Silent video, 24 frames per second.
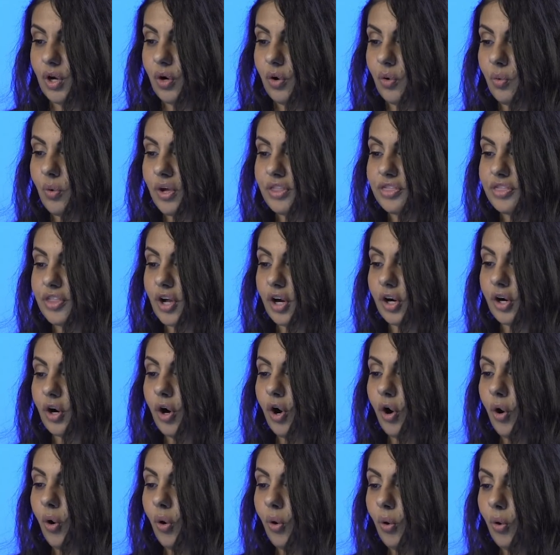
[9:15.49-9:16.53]
with their
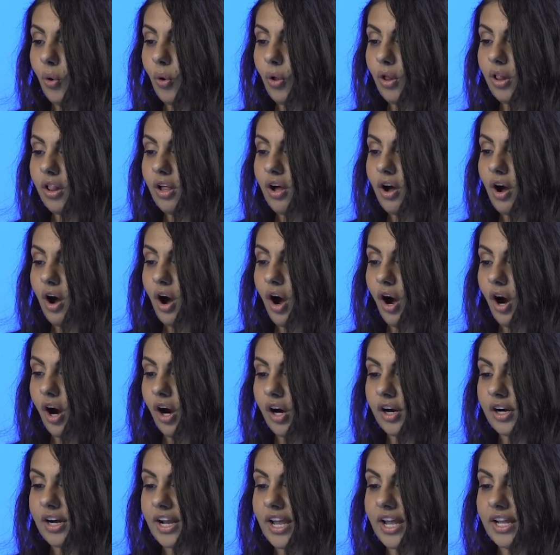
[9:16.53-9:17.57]
whole
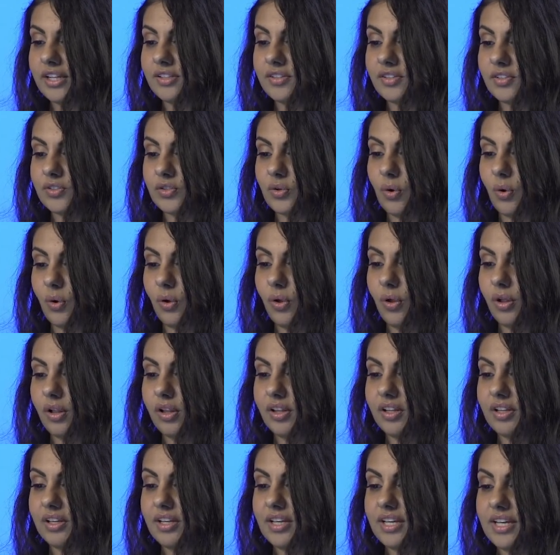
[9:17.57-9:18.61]
heart and soul
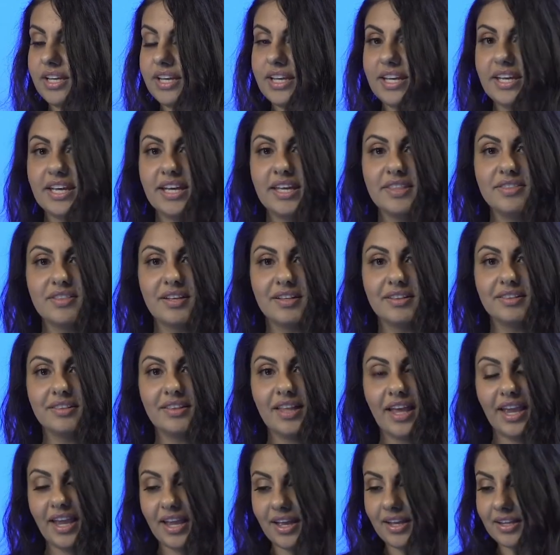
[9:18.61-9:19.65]
in the
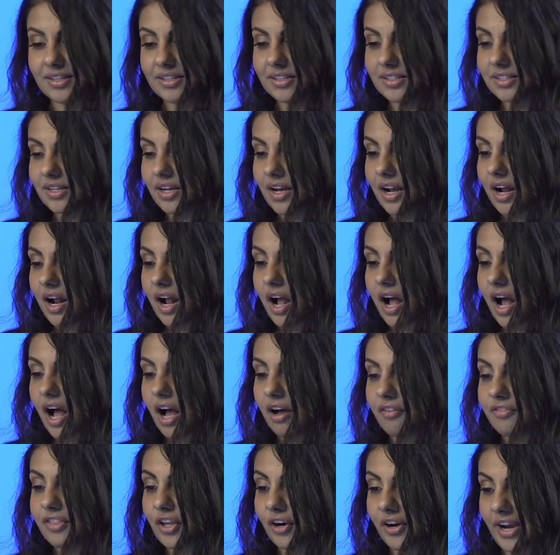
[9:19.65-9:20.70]
land
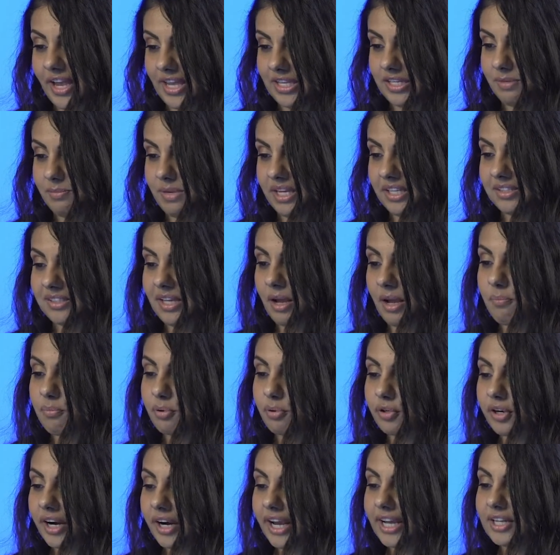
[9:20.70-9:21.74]
of their enemies and
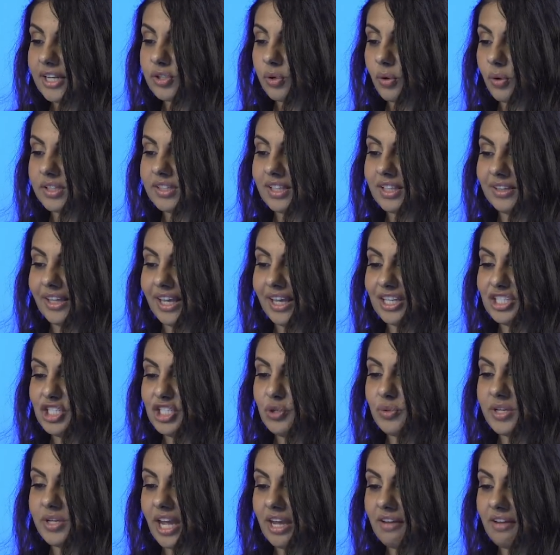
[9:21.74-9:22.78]
pray toward the land
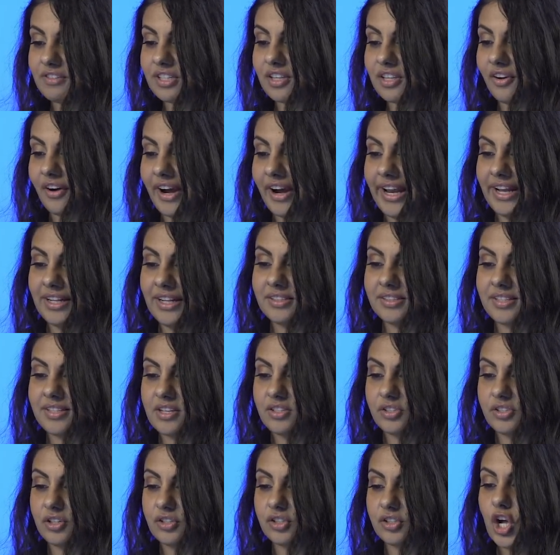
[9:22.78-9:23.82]
you gave to their
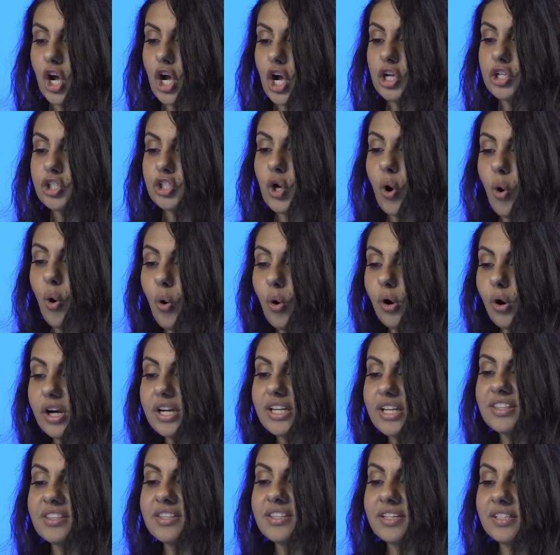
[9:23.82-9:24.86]
ancestors,
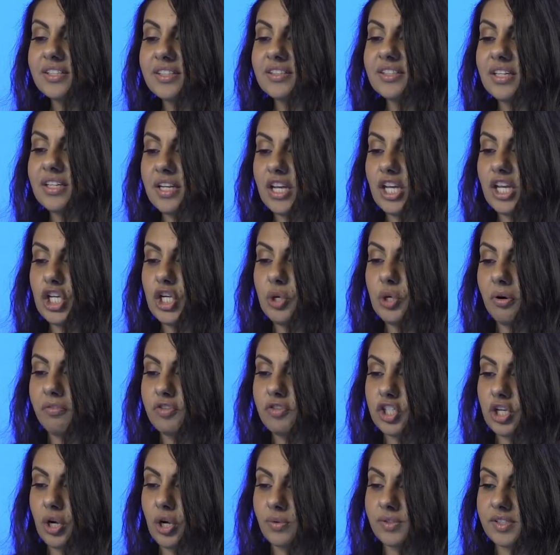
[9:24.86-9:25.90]
toward this city you have
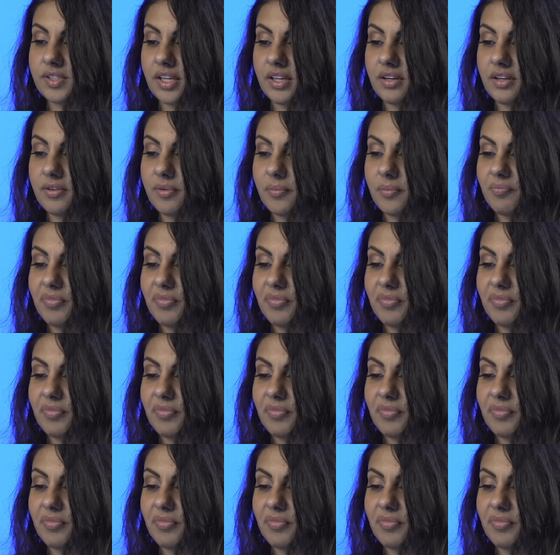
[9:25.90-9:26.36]
chosen,